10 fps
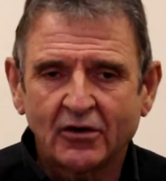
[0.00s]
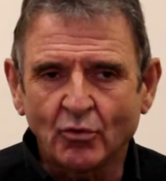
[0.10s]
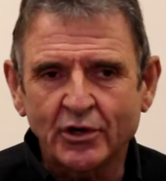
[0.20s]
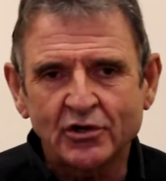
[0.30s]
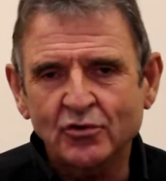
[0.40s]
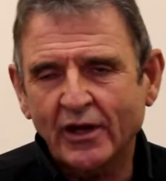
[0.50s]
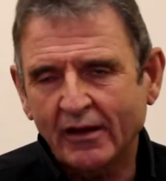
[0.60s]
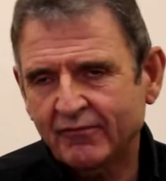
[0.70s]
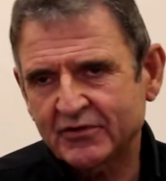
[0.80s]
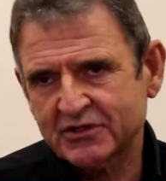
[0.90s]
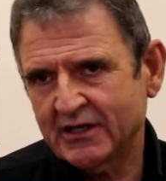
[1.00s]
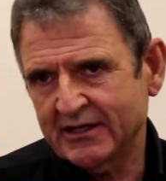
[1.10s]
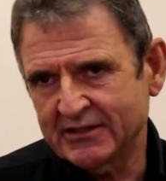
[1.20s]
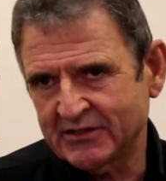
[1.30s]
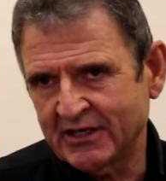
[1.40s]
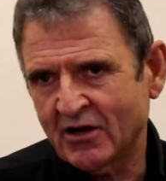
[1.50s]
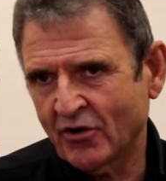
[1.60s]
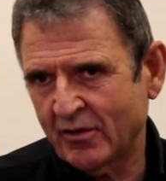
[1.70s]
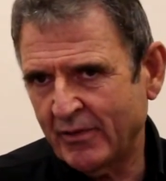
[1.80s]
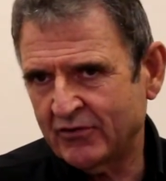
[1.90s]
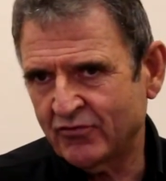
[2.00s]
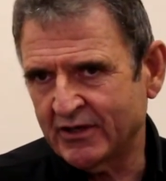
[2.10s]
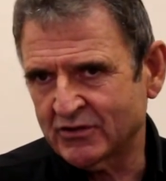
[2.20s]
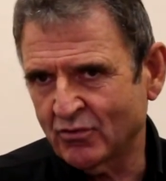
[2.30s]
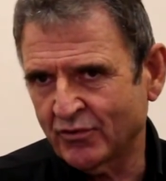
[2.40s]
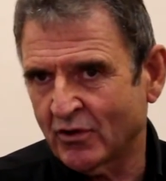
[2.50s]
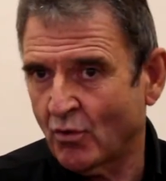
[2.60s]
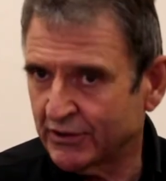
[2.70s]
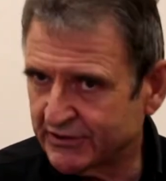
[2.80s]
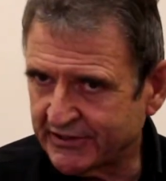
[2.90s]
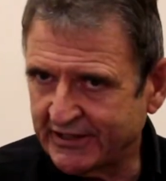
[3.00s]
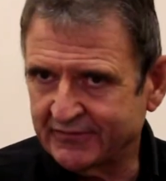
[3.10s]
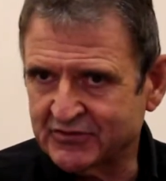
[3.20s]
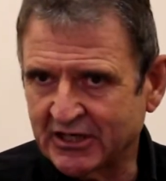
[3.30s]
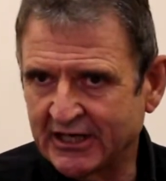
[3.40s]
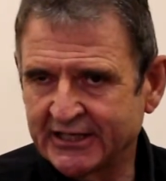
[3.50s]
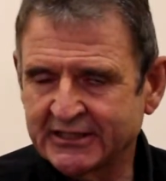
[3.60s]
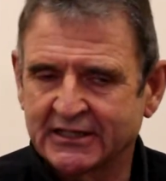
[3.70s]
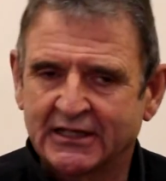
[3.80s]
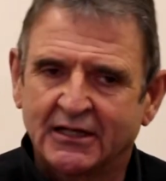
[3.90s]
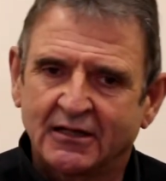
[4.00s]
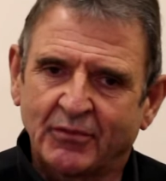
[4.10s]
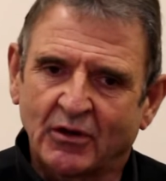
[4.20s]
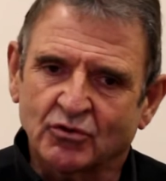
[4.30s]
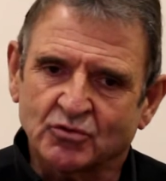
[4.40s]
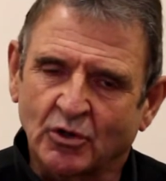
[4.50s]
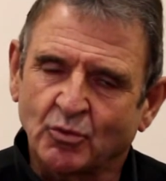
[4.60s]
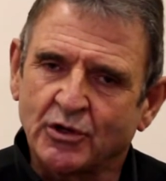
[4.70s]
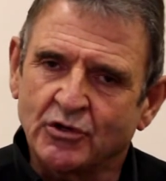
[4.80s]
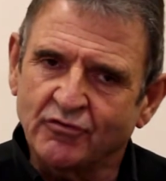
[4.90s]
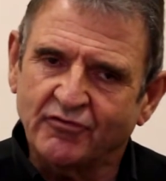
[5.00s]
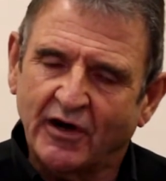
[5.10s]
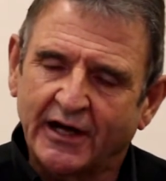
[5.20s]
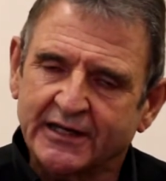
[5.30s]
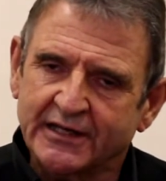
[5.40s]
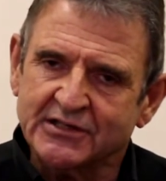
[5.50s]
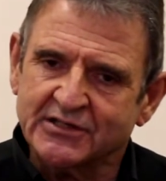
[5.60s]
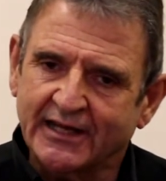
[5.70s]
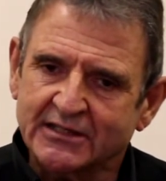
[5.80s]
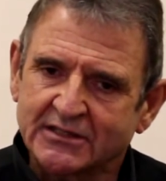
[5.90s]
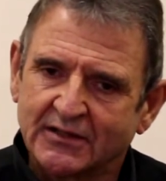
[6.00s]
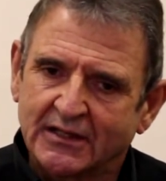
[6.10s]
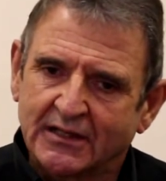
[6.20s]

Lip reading: We do emphasize econometrics or the quantitative side because what we do find is that